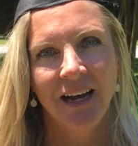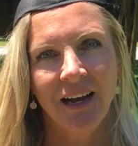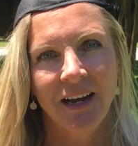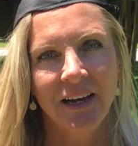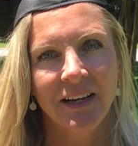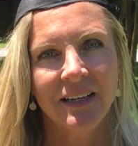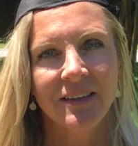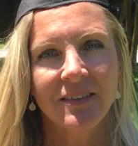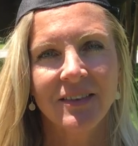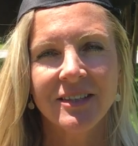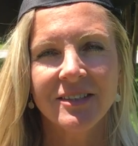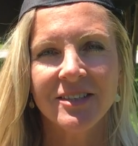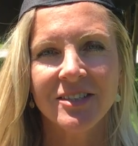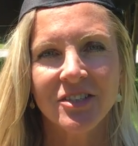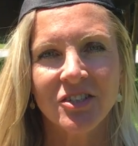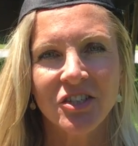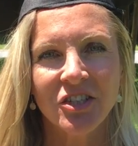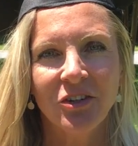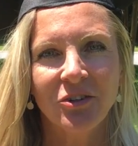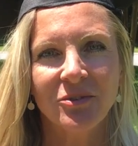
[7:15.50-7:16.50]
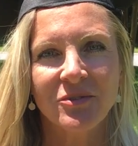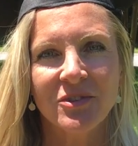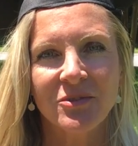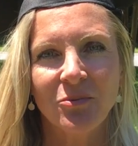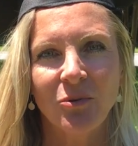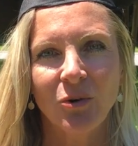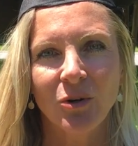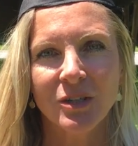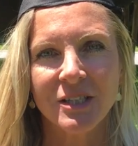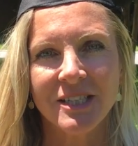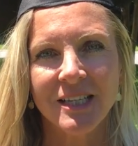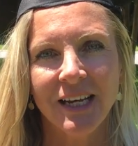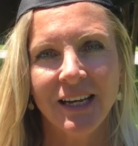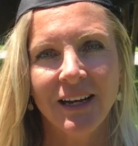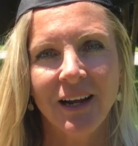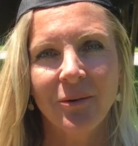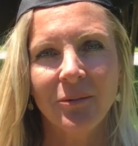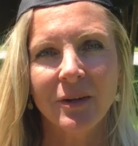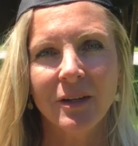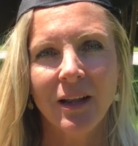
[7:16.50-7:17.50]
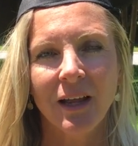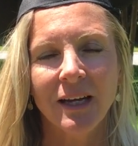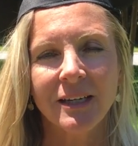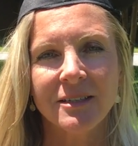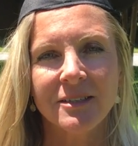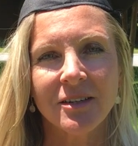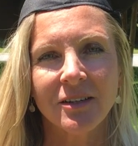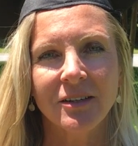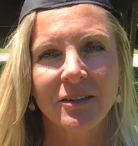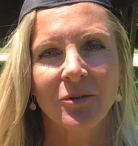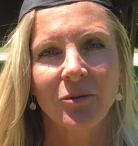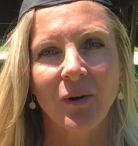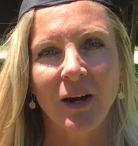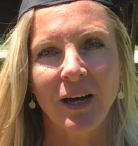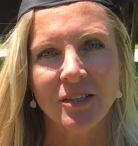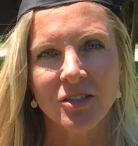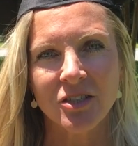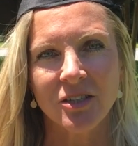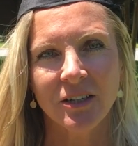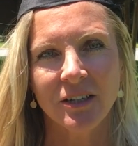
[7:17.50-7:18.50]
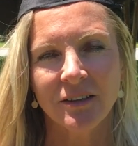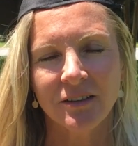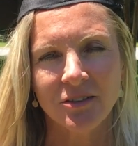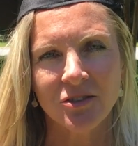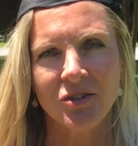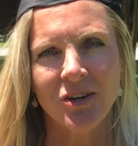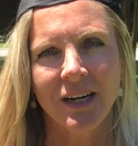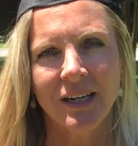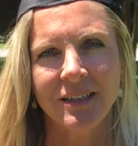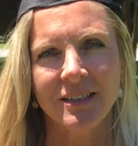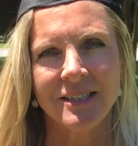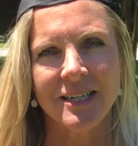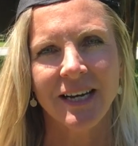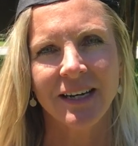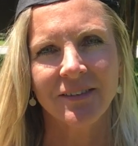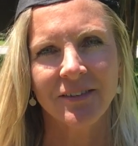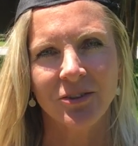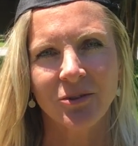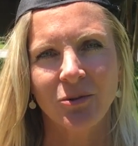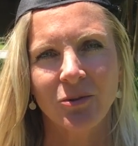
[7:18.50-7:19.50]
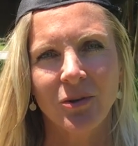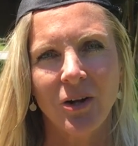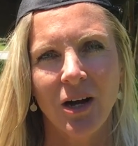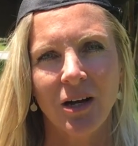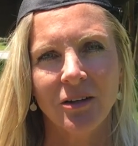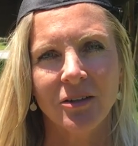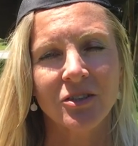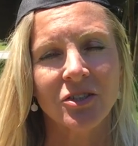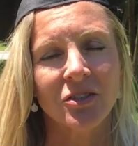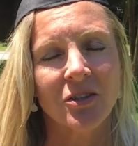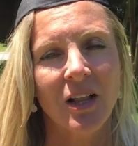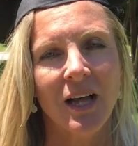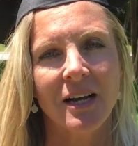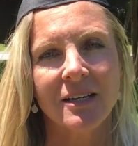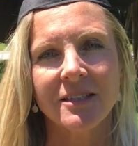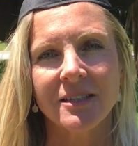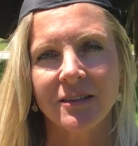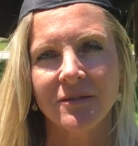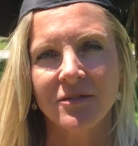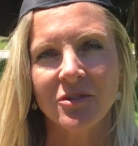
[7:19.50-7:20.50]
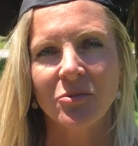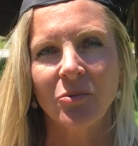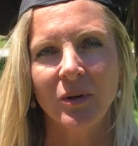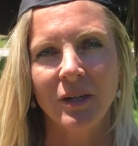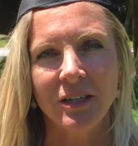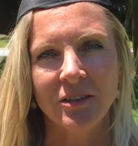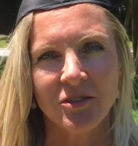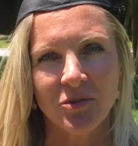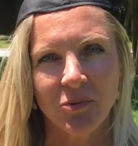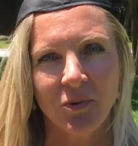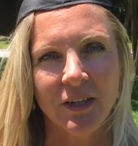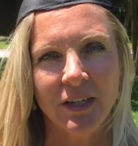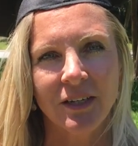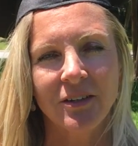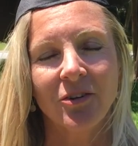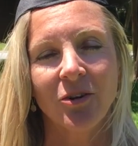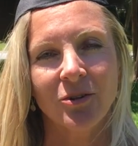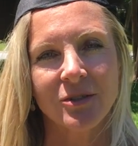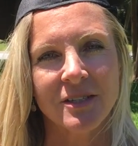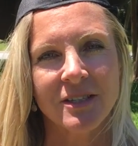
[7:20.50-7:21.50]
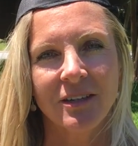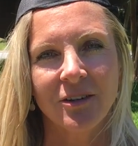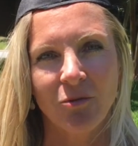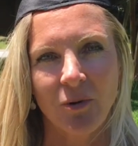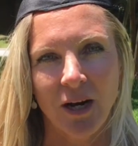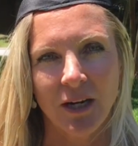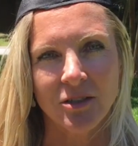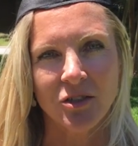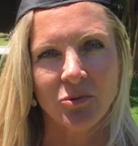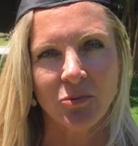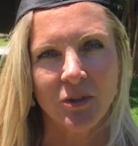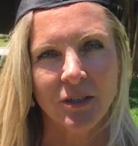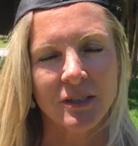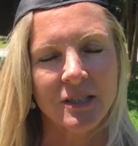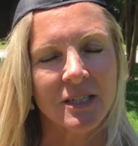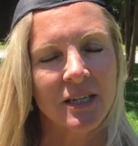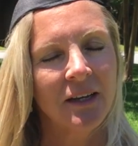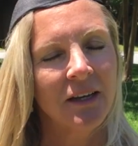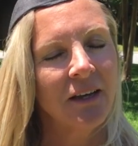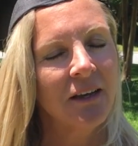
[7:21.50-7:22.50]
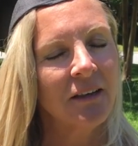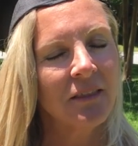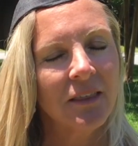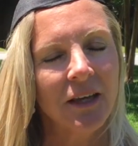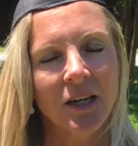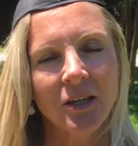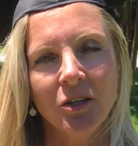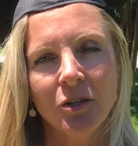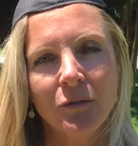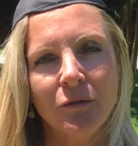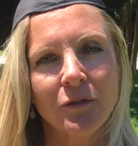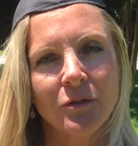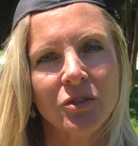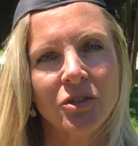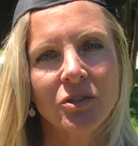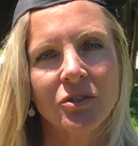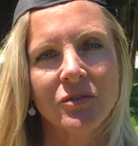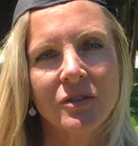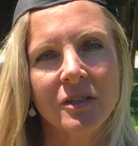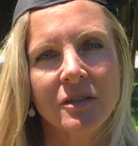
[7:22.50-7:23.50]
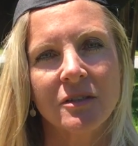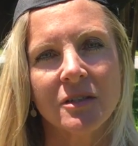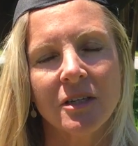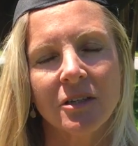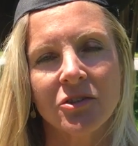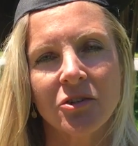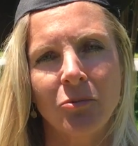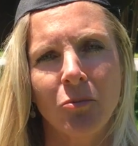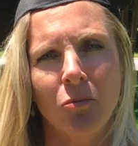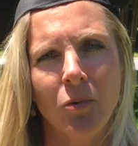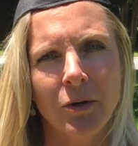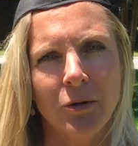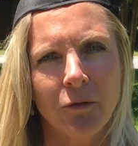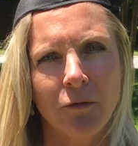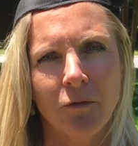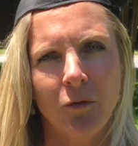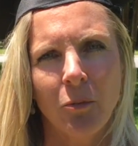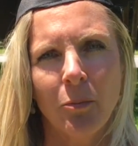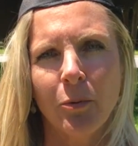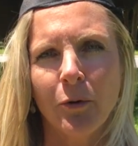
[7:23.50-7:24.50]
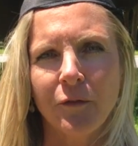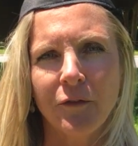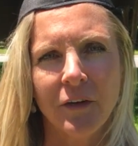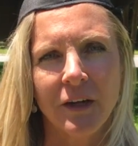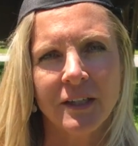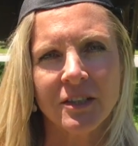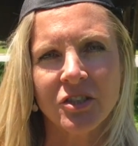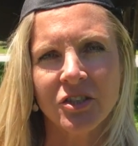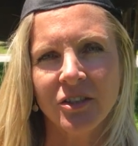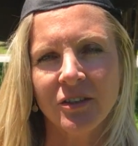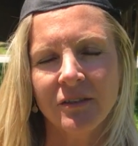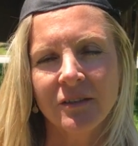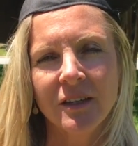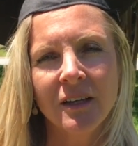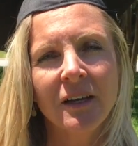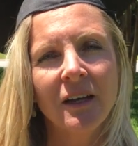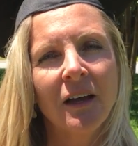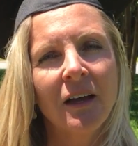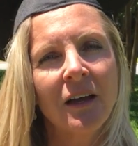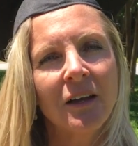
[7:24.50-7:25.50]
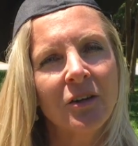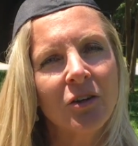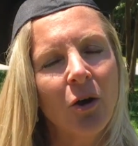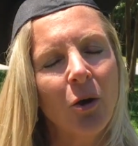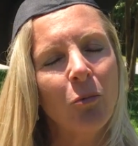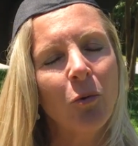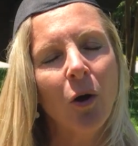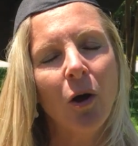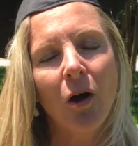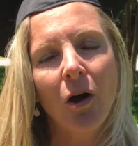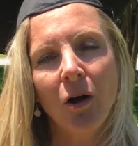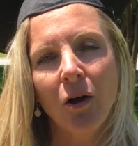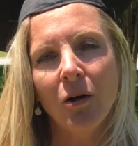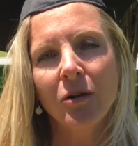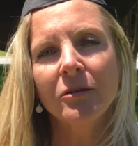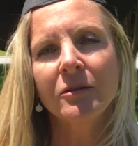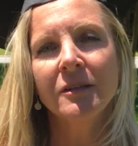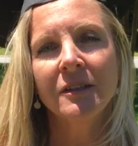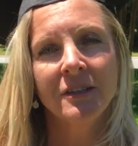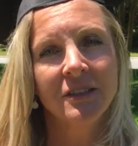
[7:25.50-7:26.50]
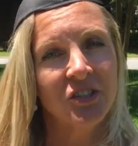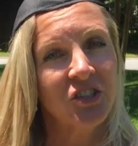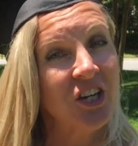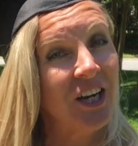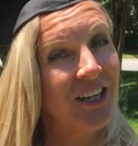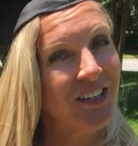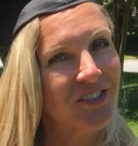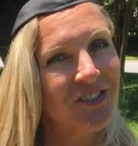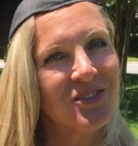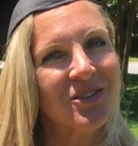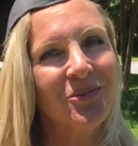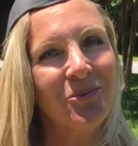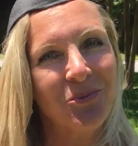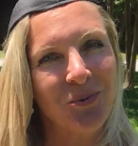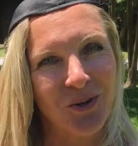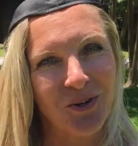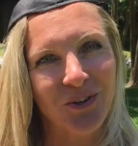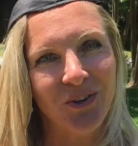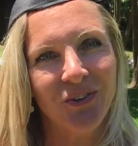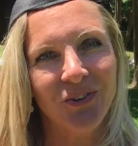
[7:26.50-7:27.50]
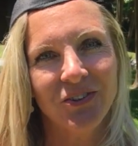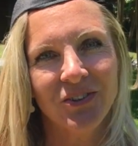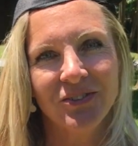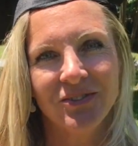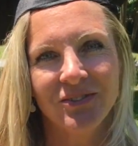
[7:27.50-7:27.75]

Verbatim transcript: Hi, this is Sharon Swartz, and I would like to congratulate the Trident Technical College class of 2020 nursing graduates. Thank you for choosing such a wonderful profession. Y'all will all change the world.